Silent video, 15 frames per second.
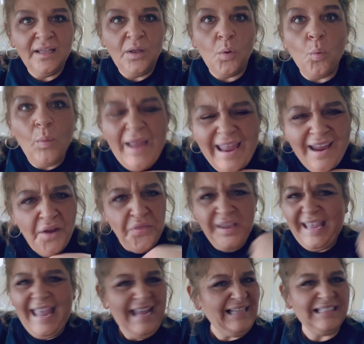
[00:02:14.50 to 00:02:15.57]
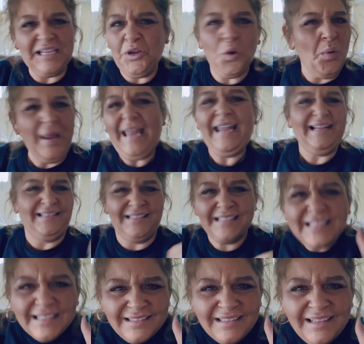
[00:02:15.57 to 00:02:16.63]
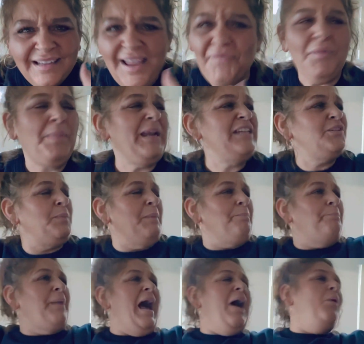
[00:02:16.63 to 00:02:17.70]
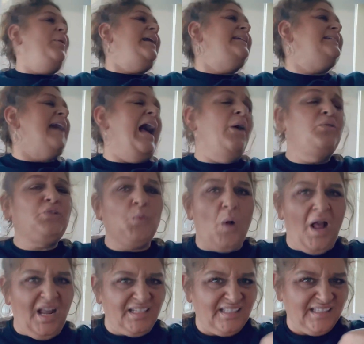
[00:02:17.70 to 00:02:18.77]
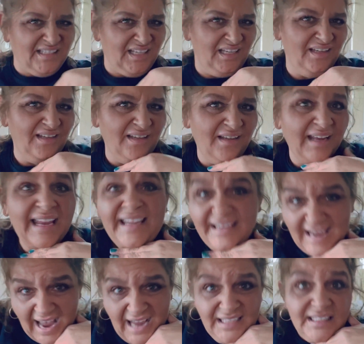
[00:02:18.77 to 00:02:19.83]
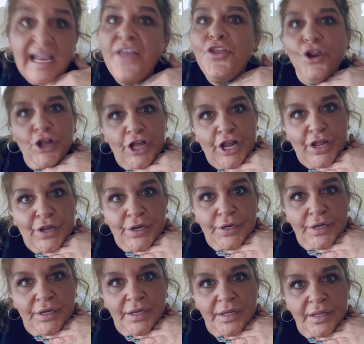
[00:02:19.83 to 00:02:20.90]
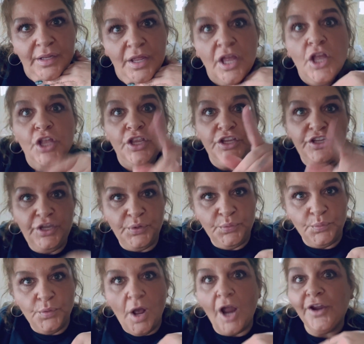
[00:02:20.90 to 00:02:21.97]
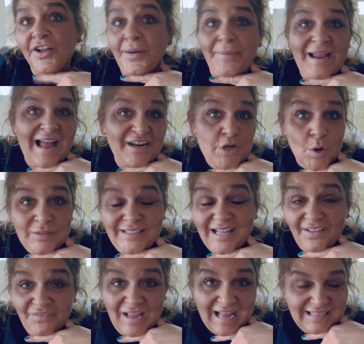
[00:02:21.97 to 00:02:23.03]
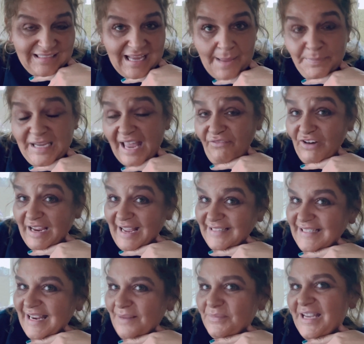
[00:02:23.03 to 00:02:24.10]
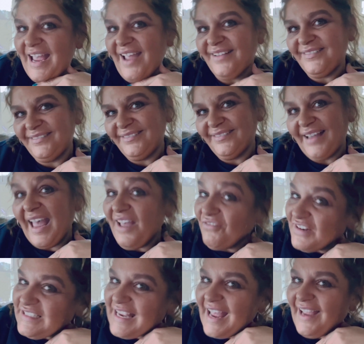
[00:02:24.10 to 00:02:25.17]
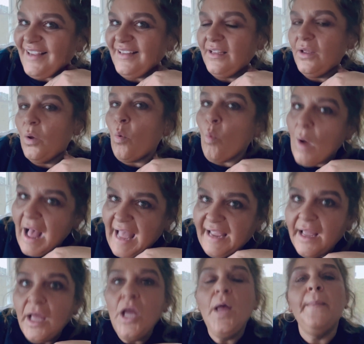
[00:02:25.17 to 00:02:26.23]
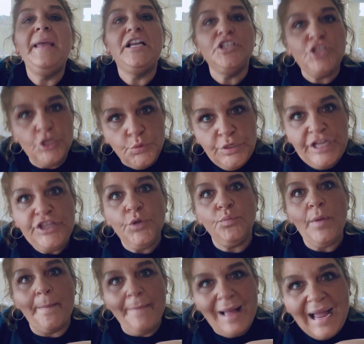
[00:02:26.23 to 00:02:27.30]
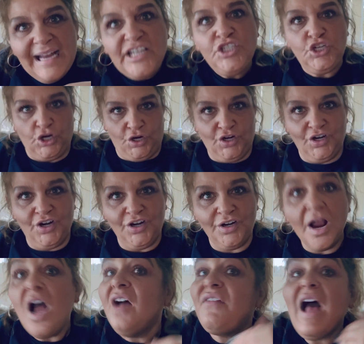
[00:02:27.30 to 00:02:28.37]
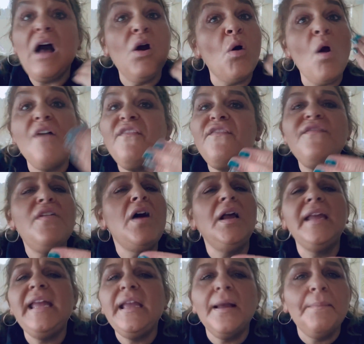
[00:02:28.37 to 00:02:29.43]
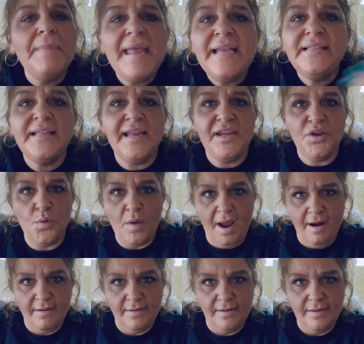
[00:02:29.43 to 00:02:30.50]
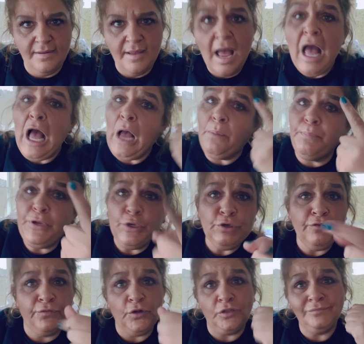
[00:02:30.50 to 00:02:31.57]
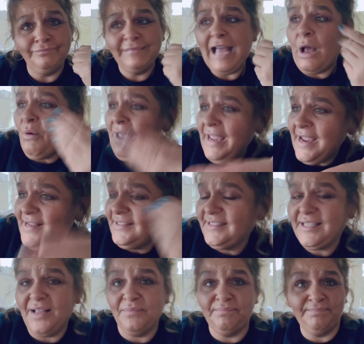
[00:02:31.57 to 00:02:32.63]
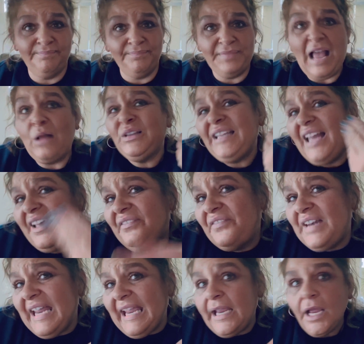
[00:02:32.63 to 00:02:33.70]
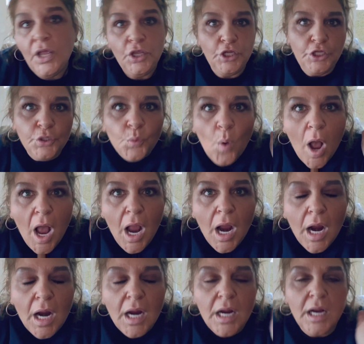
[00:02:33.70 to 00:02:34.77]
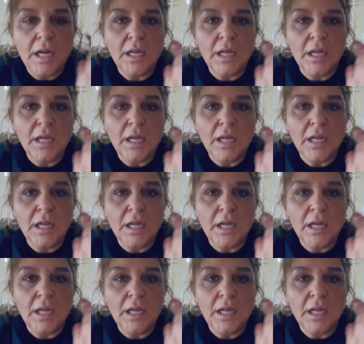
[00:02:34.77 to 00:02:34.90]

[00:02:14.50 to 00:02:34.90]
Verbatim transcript: We are the kings and queens. Everybody should be bowed down to us. Yes, and they're gonna. You are gonna be on your self-concept every goddamn day, every day. Why? Because you need the reminder of how fucking amazing you are. How beautiful, how handsome, how lovely you are.